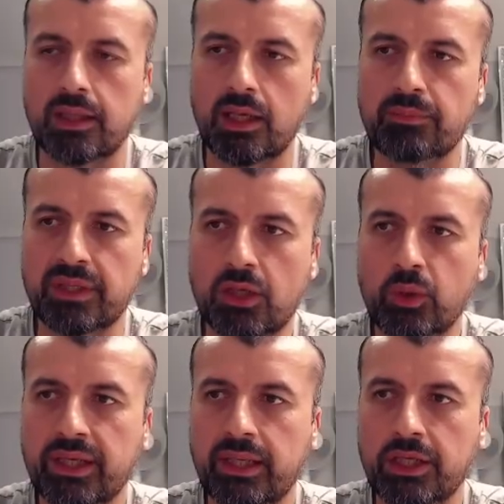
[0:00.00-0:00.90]
and I can now make a
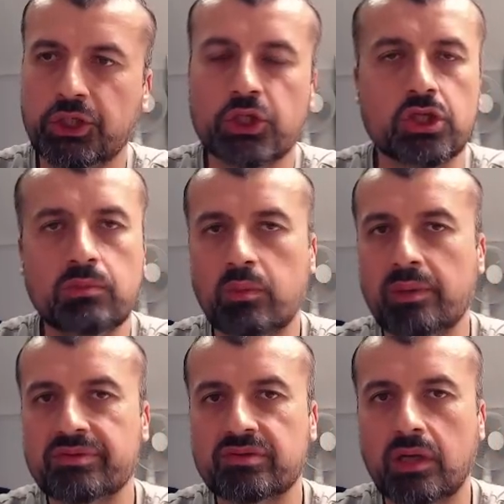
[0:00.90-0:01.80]
quick connection to my
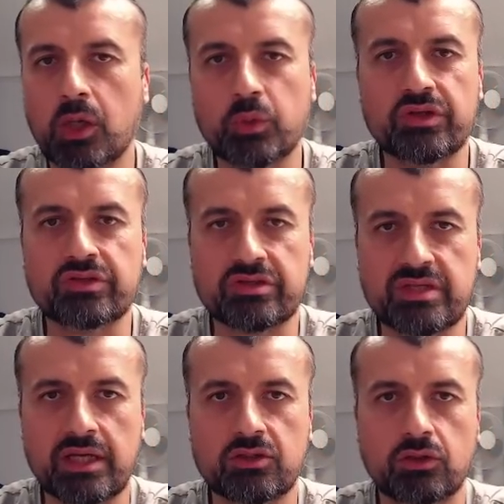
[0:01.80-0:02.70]
website, which is just
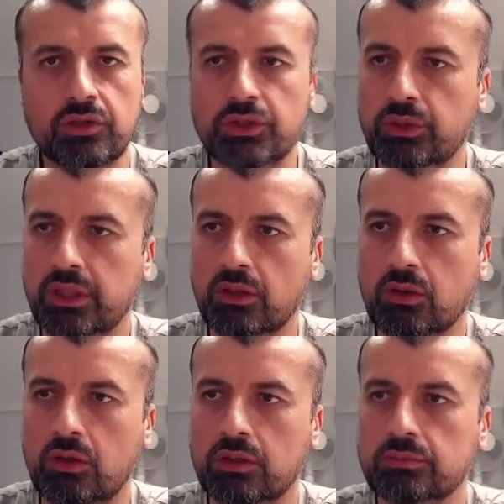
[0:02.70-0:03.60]

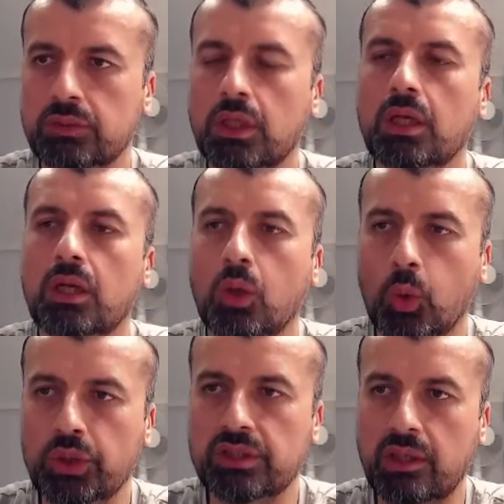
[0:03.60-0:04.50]
techdoctoruk.com,
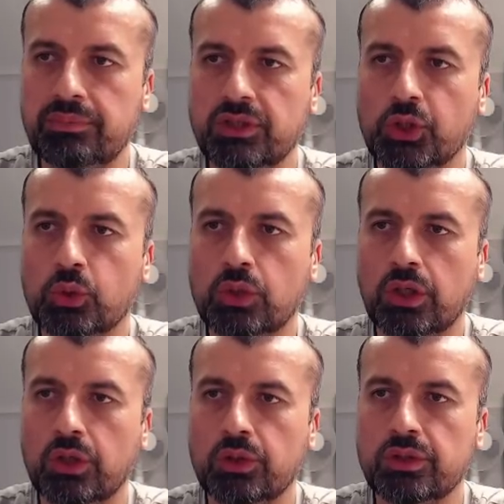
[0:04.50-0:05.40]
or you can type in the short
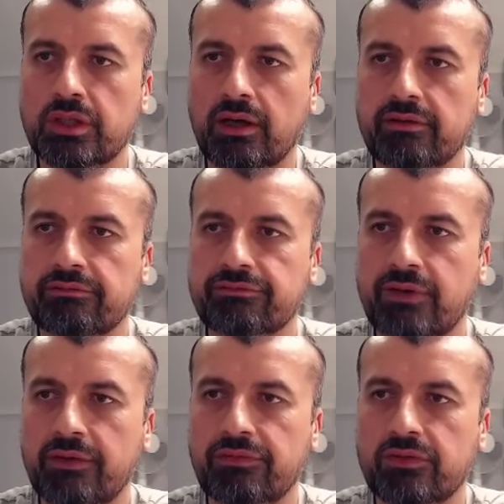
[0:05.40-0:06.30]
code
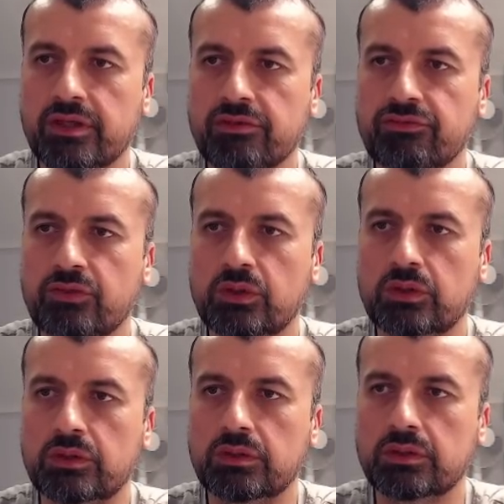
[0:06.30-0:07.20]

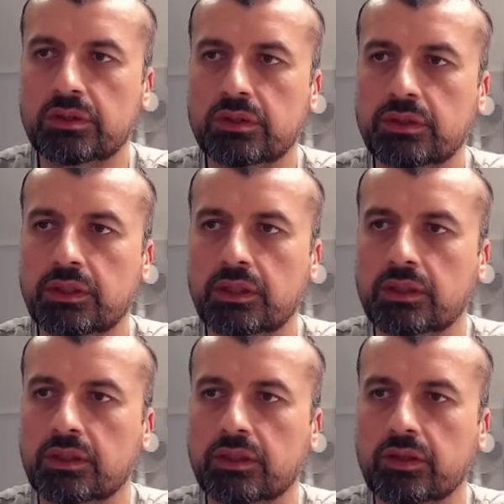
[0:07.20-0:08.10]

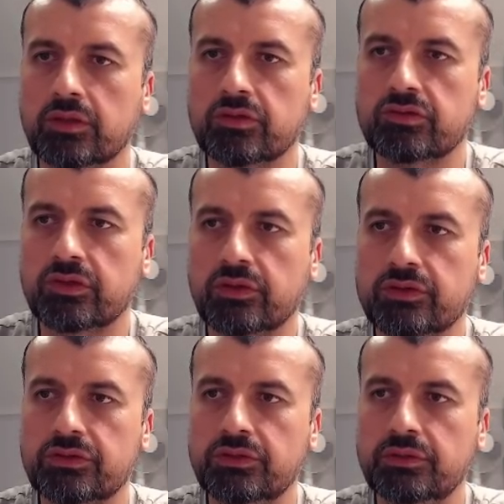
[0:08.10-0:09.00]

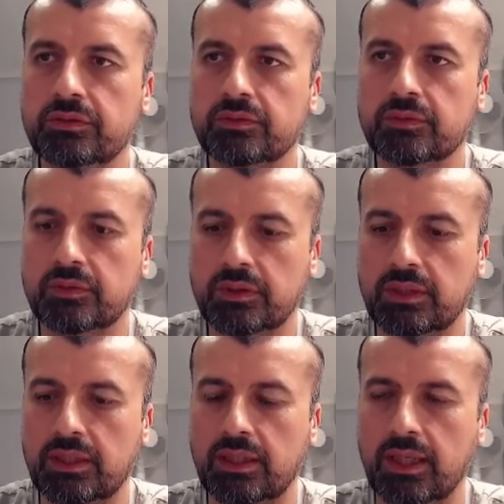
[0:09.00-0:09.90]
53402
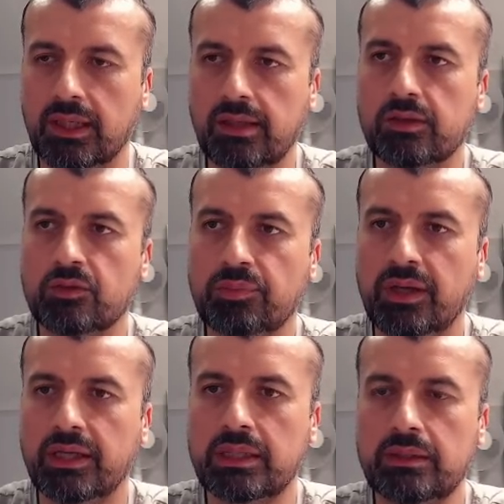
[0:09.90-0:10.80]
and click on
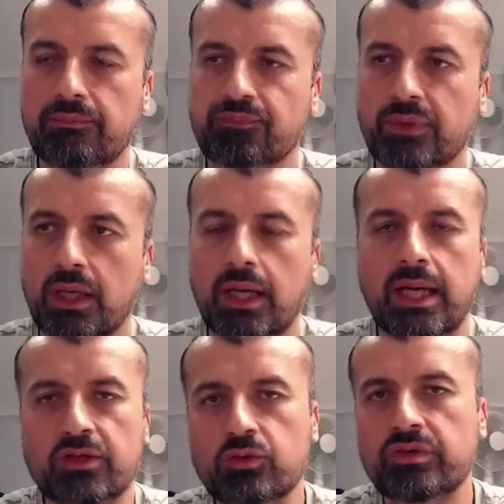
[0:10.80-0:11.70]
play
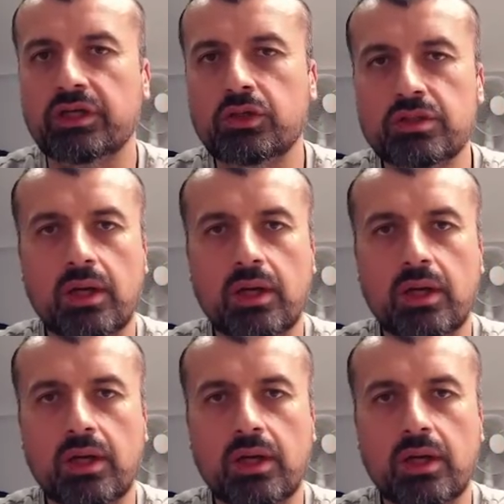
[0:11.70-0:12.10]
and this will take